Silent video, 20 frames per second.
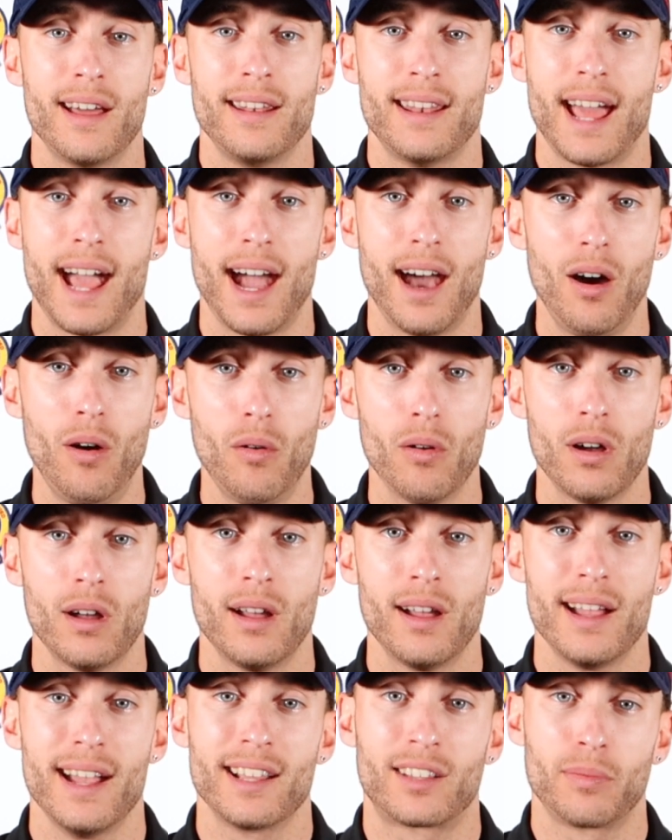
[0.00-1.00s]
Now,
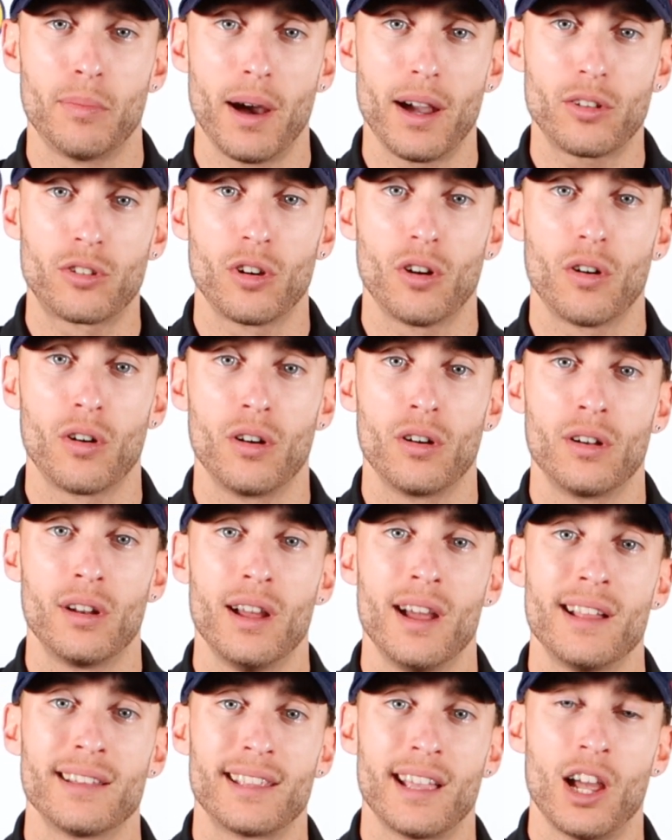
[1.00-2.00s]
it's my turn
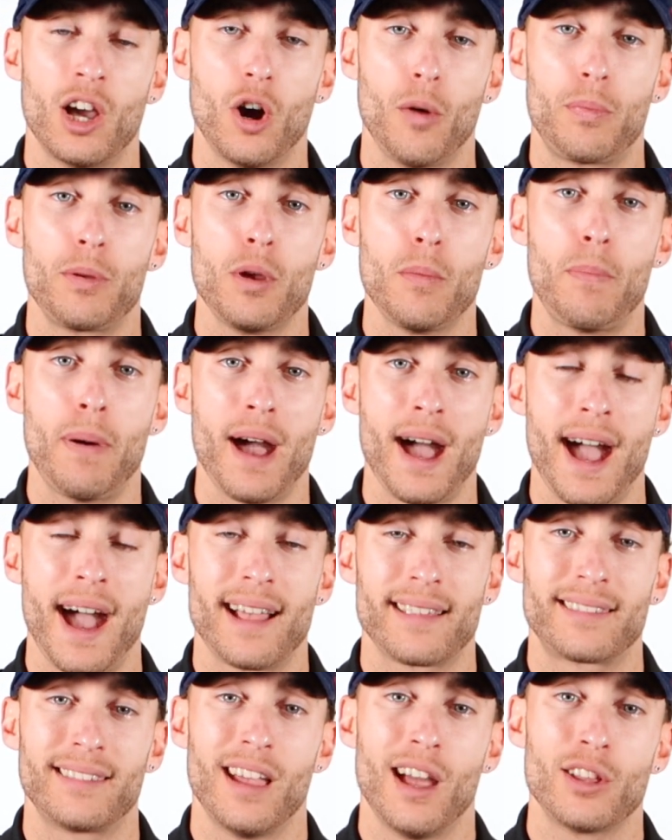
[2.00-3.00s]
to help you
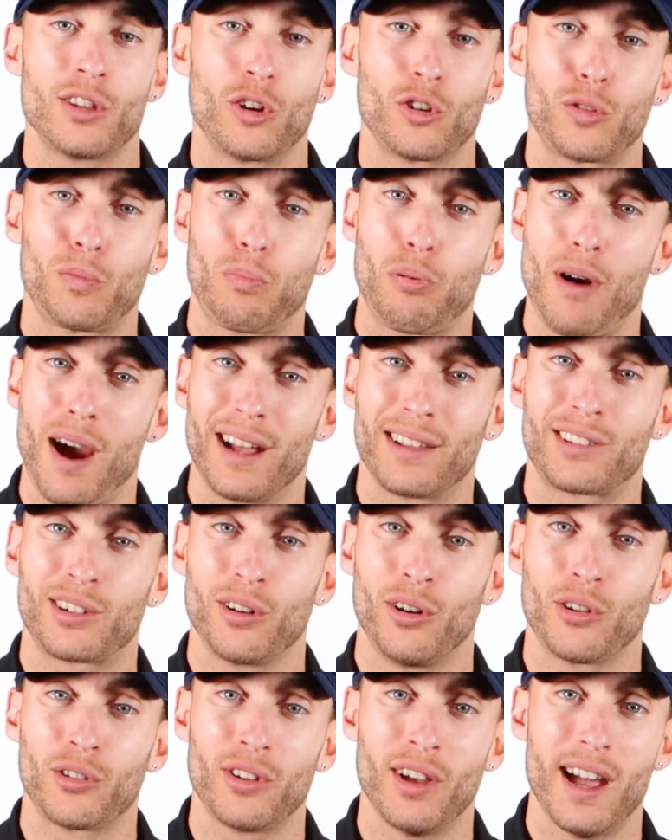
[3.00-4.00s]
pass those
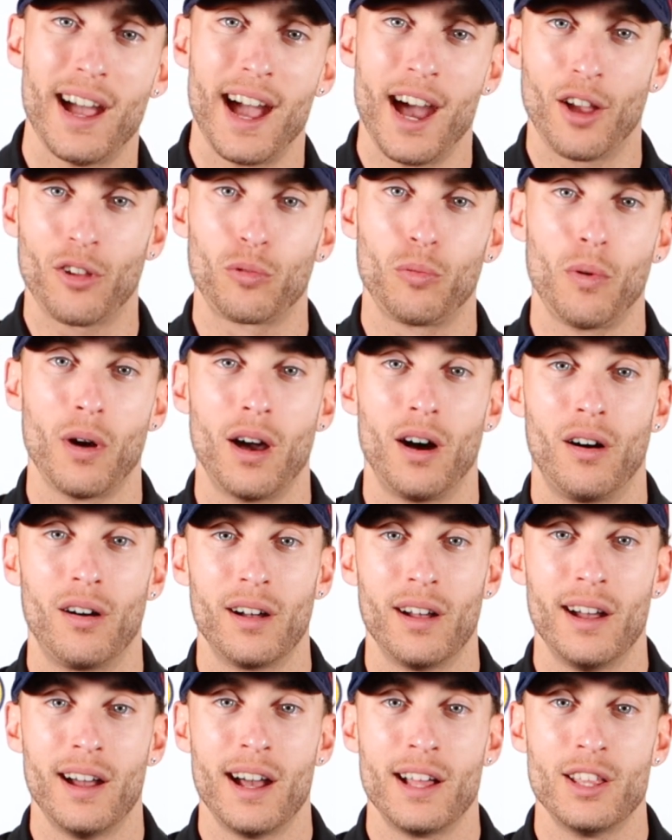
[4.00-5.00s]
practicals as
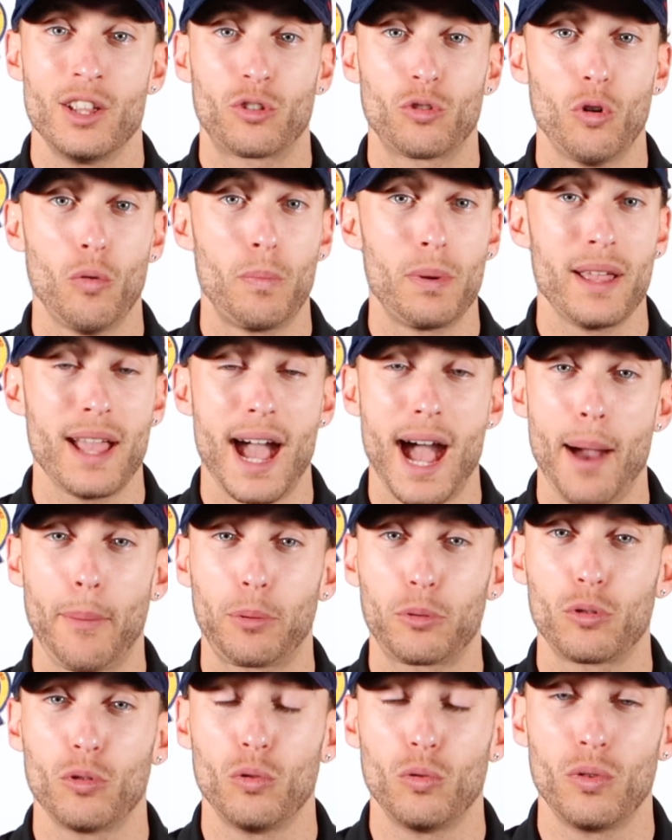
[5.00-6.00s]
well. This will be
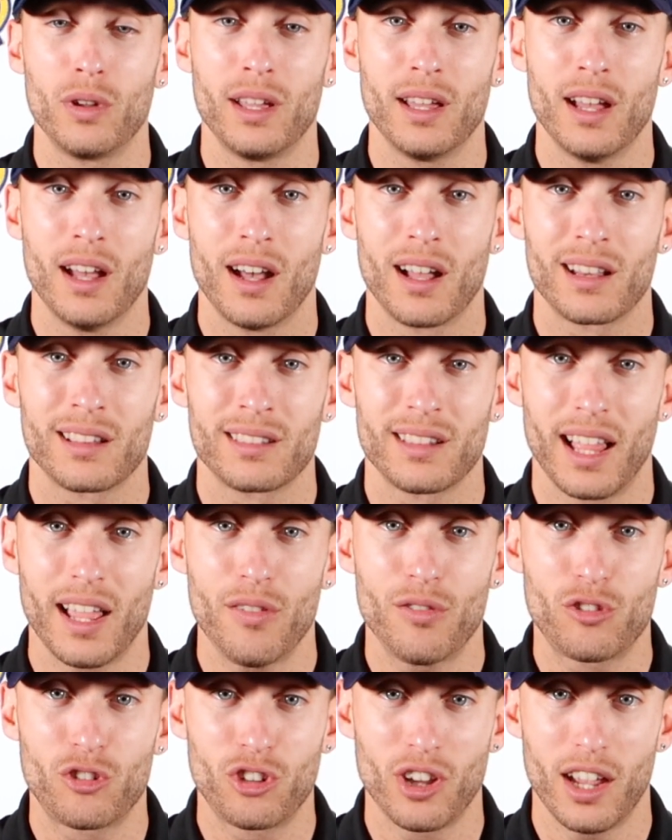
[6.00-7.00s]
absolutely
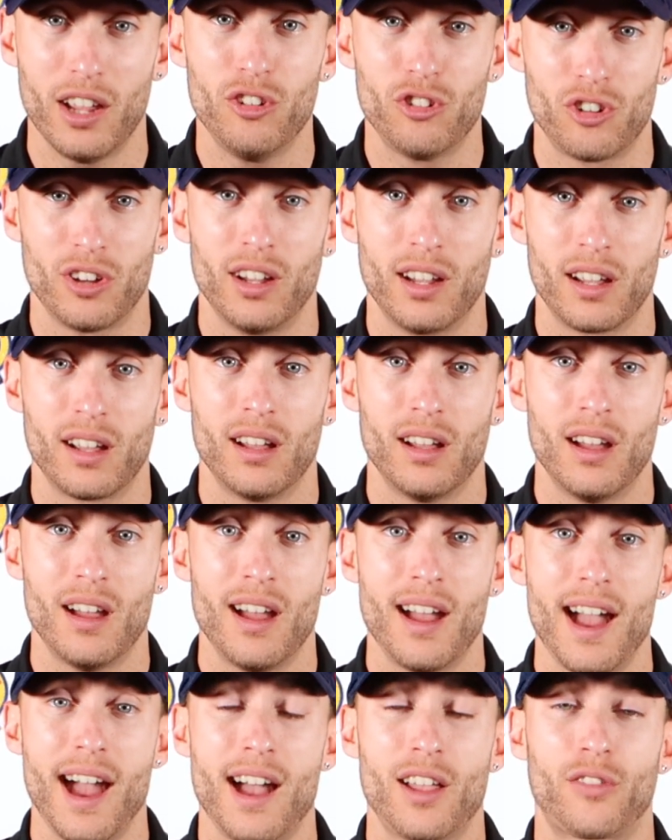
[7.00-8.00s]
life changing
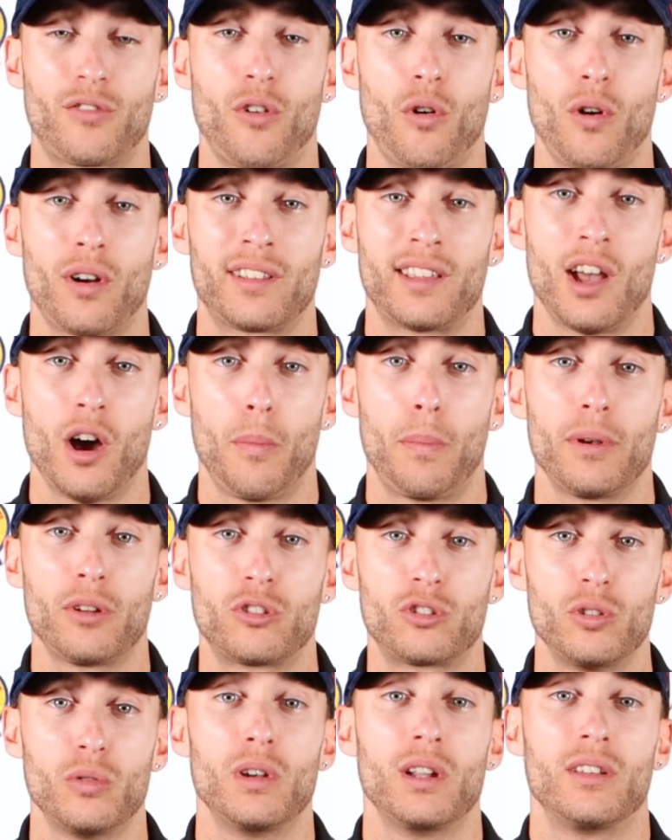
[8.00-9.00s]
as far as helping
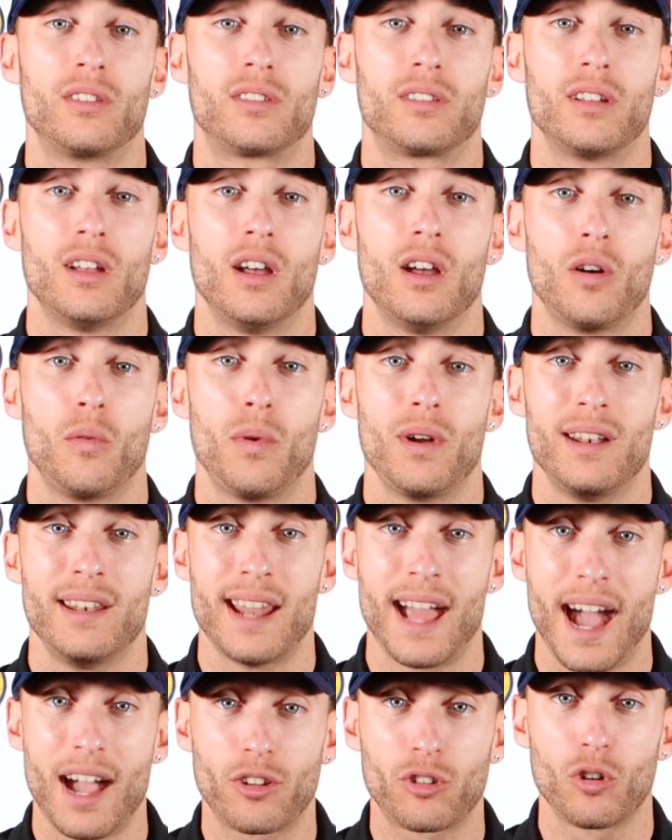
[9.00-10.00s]
students with
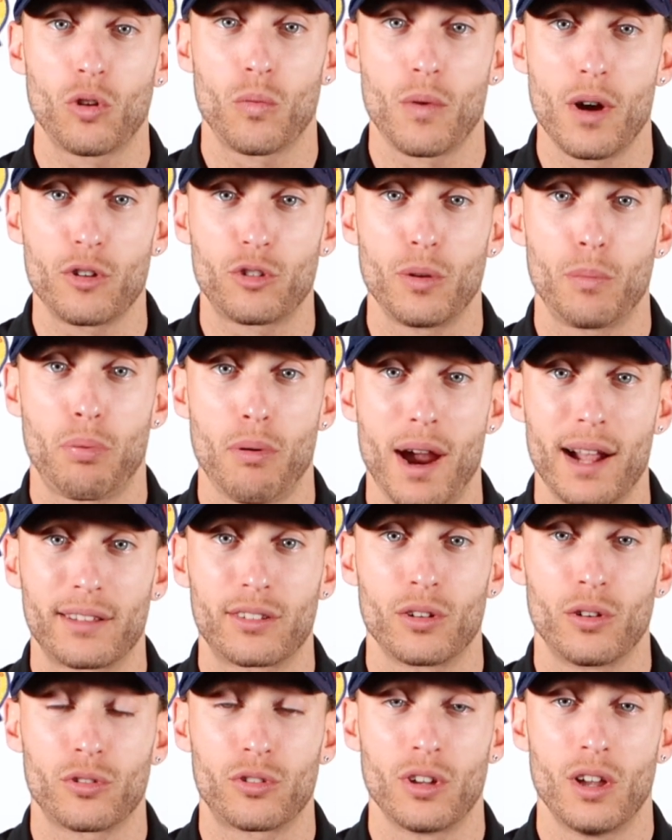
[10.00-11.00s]
National Registry
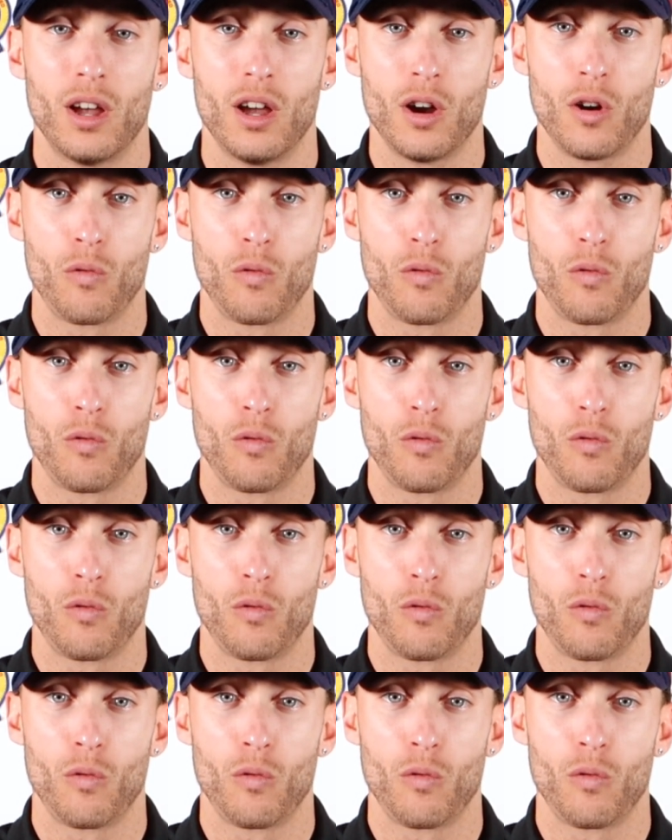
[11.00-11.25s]
Practicals.